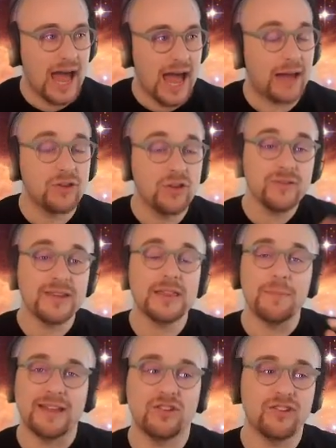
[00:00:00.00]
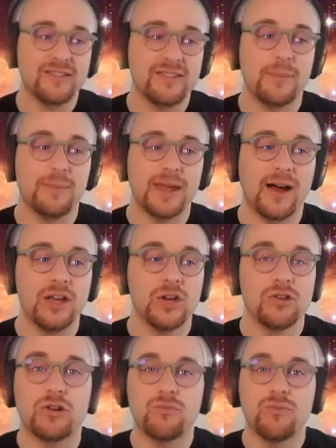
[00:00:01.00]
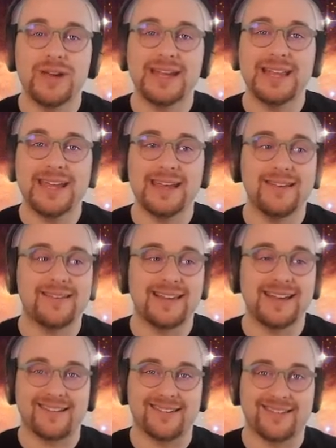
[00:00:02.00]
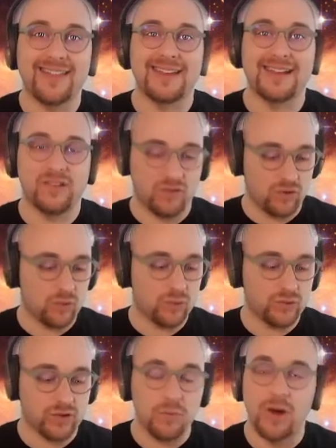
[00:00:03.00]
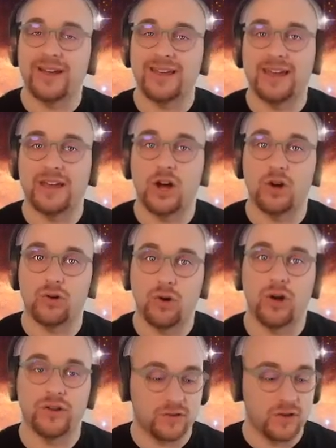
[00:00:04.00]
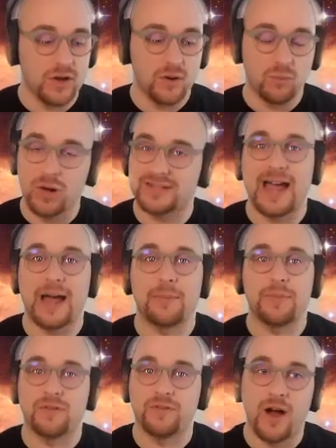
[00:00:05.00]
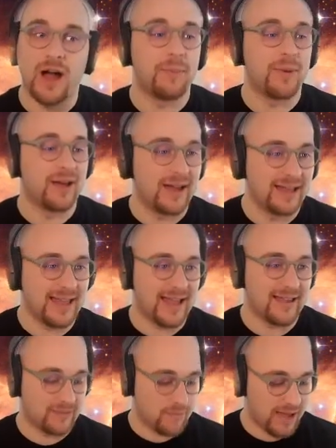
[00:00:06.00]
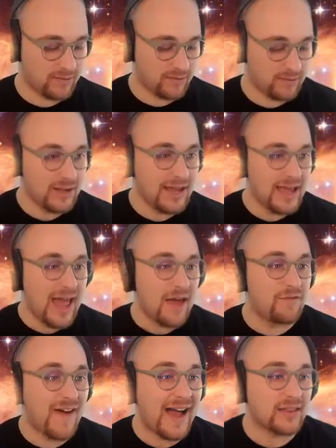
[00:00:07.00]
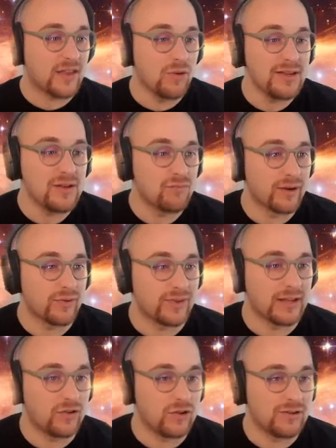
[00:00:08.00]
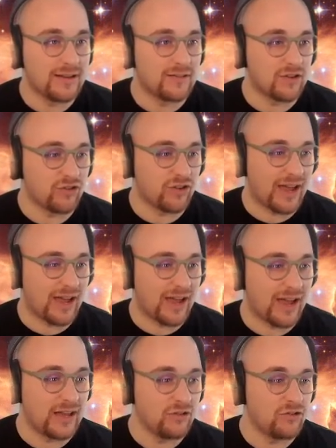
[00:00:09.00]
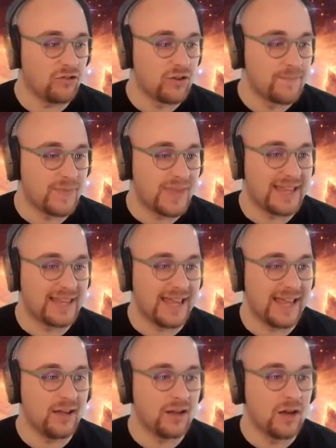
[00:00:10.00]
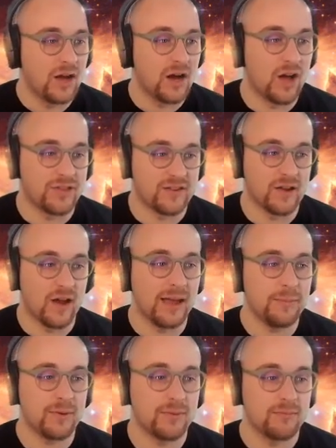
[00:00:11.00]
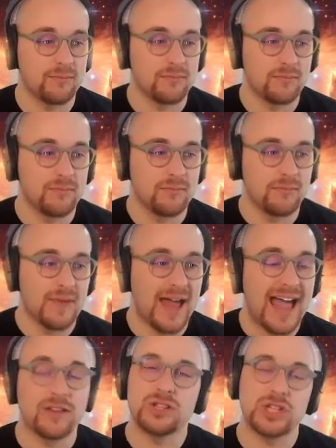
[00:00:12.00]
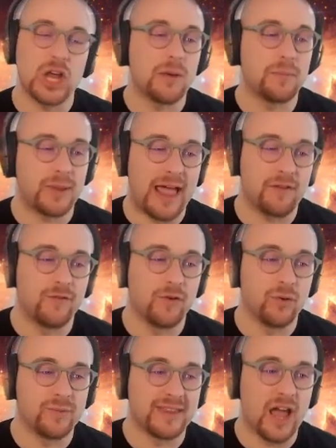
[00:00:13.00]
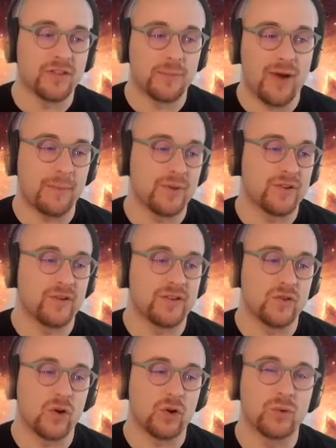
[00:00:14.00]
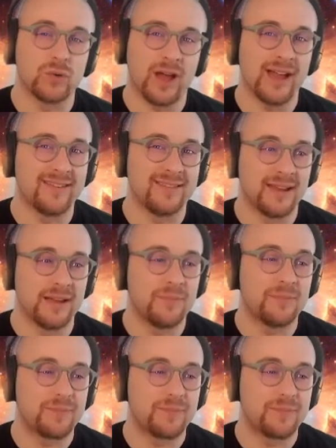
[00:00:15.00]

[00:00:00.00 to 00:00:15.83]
And using the Messages API, you can really easily extend this to also working across WhatsApp and Viber and SMS. In fact, the only real things you need to change in here are the type. And on certain platforms, the other parameter is not called ID.